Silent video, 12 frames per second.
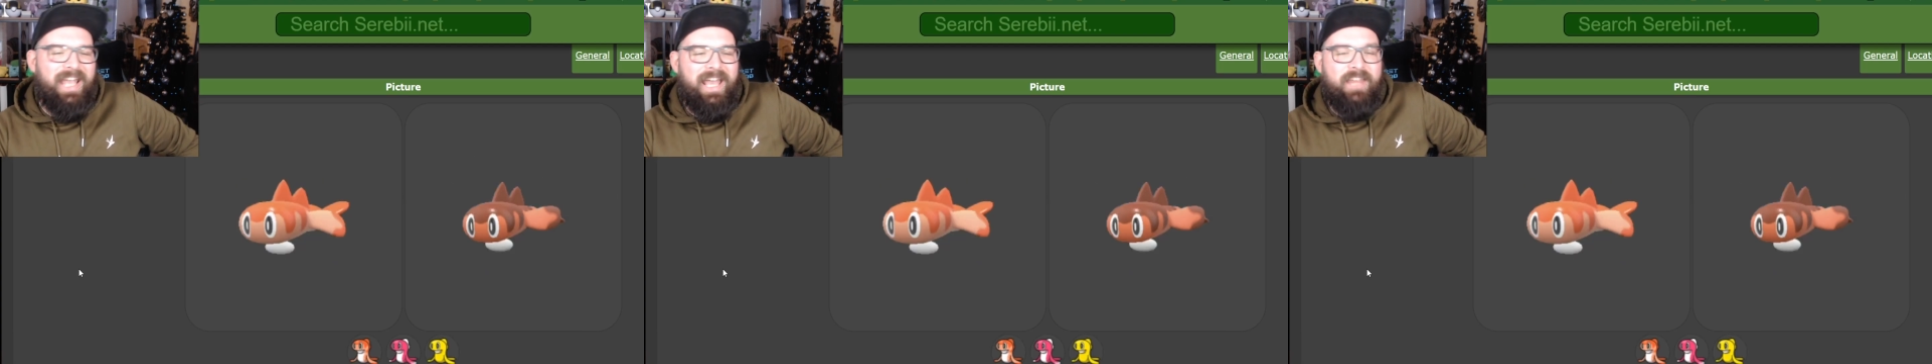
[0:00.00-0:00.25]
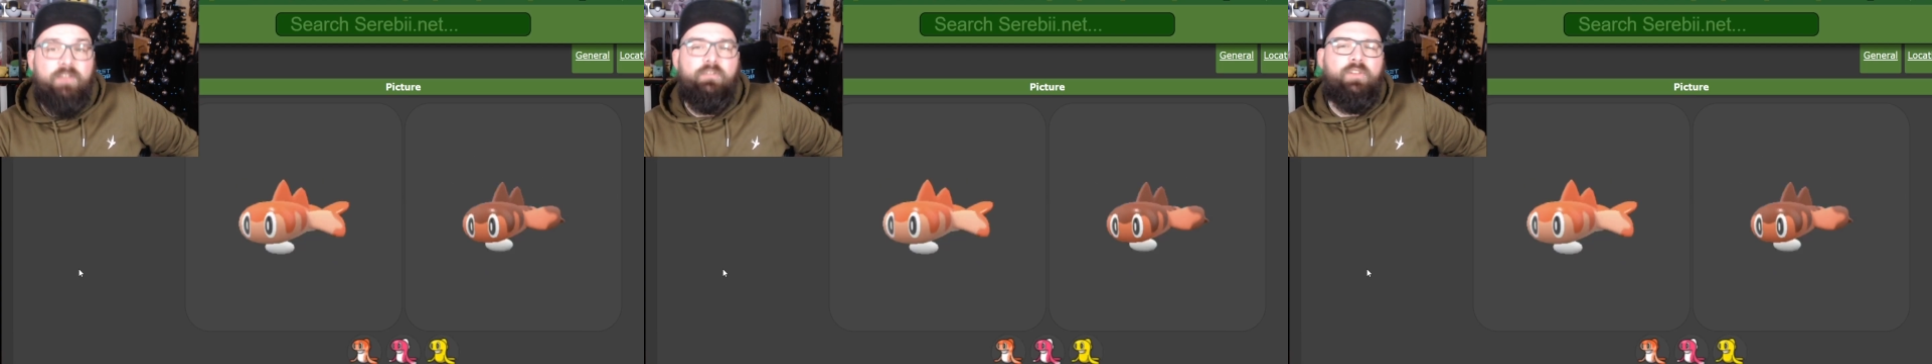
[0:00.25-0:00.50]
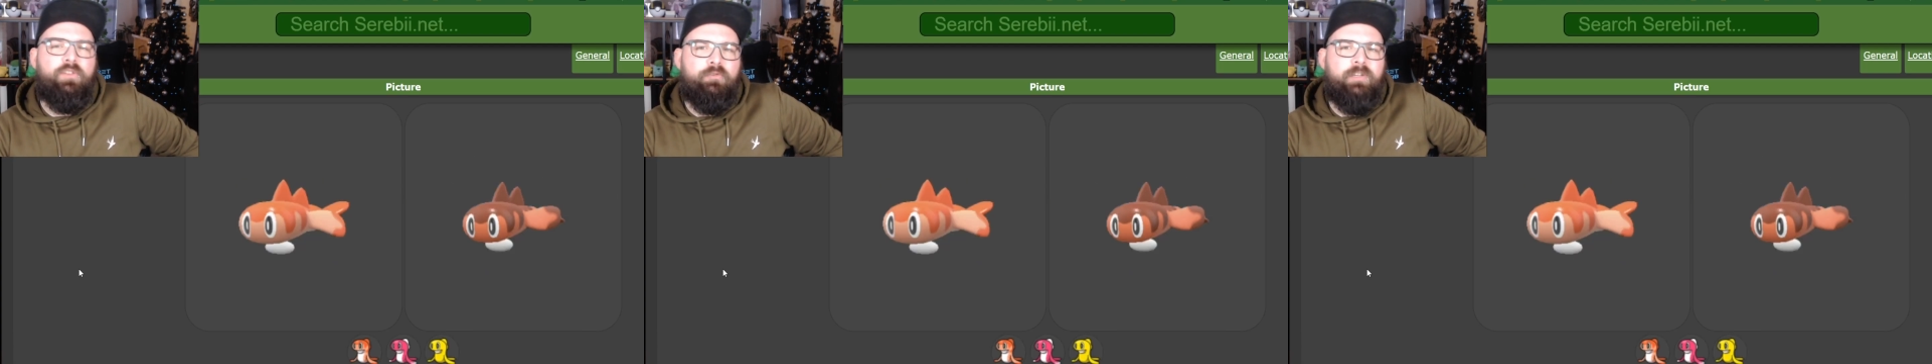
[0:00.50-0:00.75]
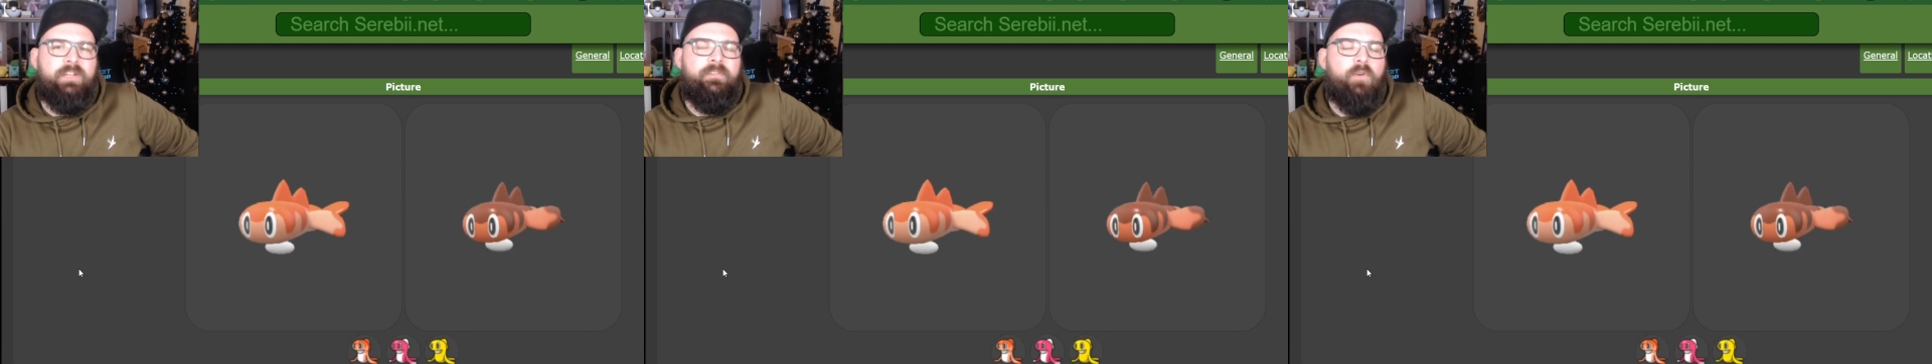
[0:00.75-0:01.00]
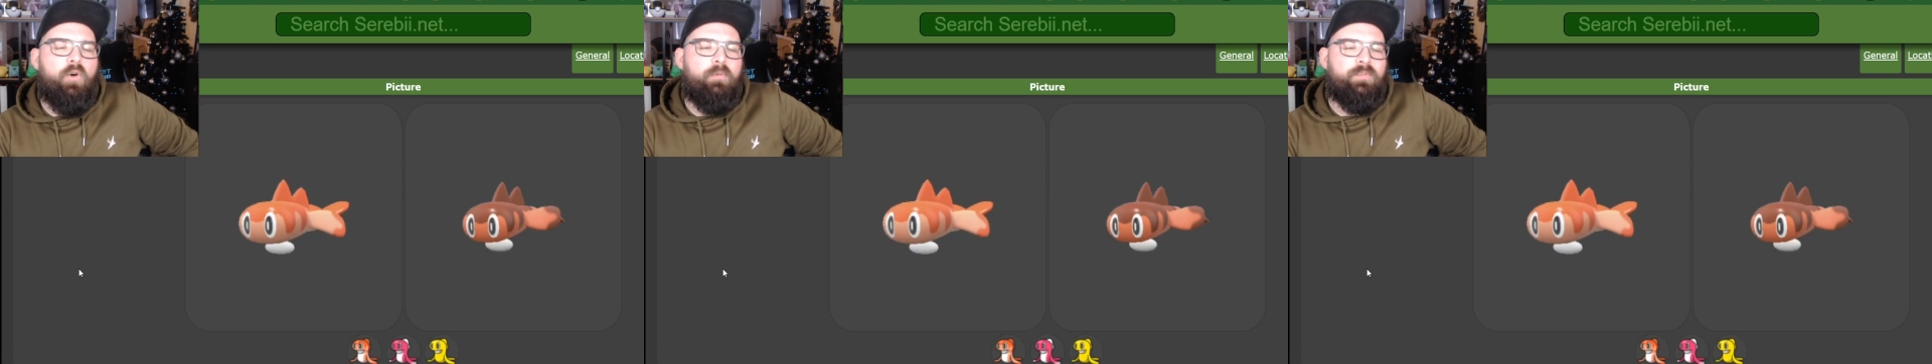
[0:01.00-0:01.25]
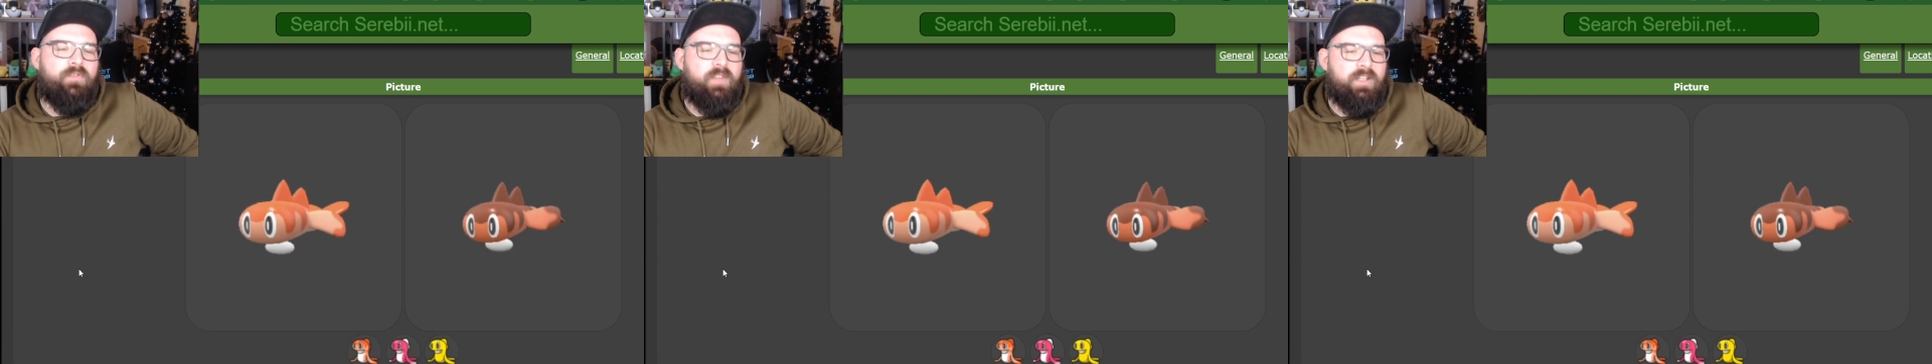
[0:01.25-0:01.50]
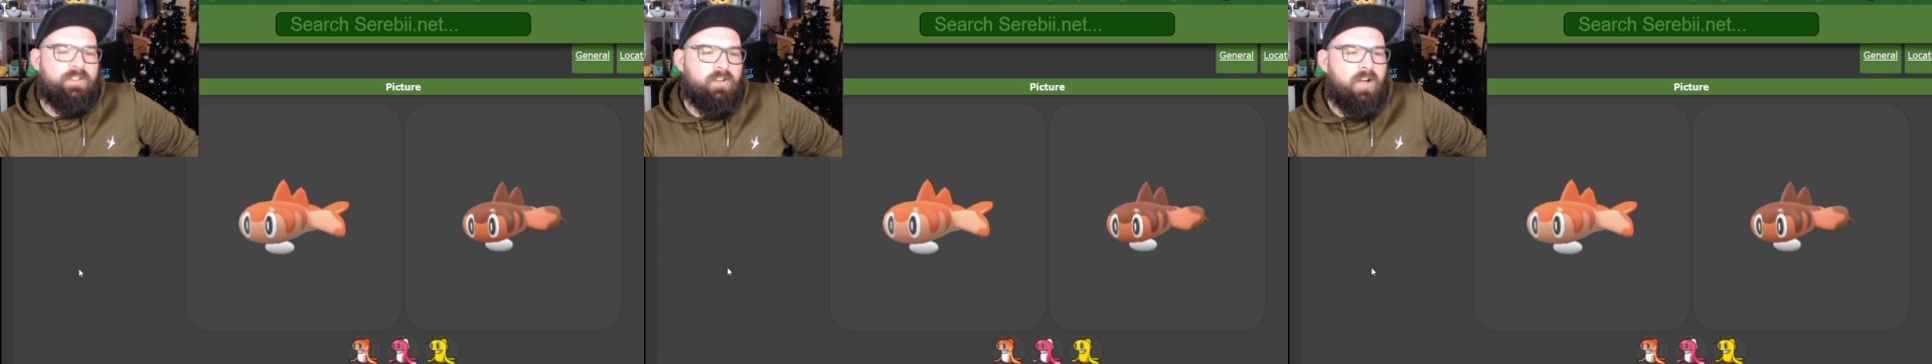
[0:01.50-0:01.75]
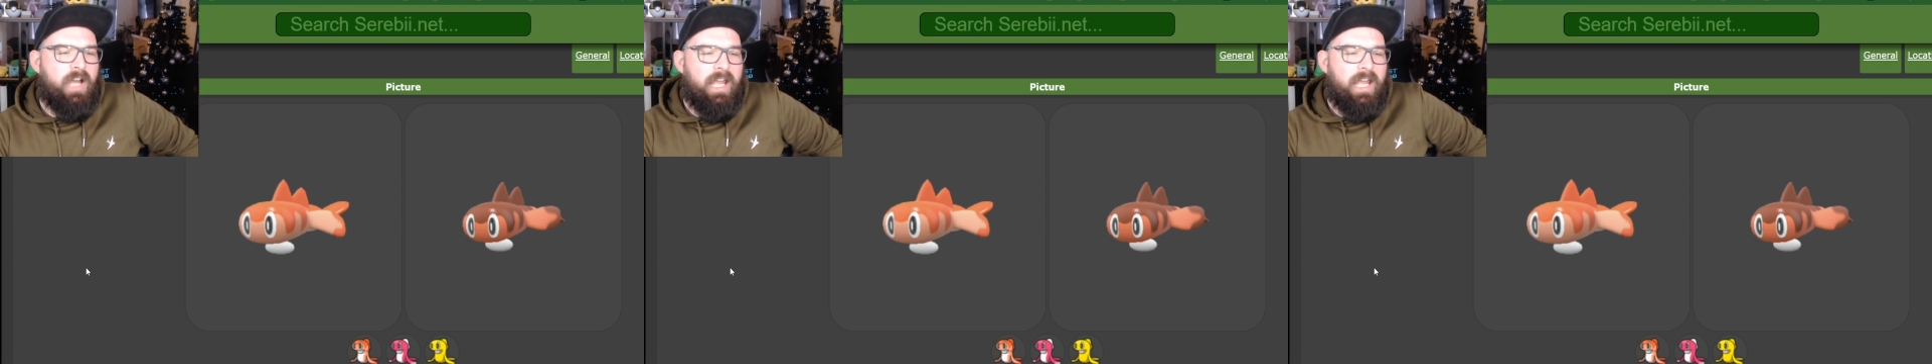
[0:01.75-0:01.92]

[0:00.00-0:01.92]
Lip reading: and there are 3 forms for this guy.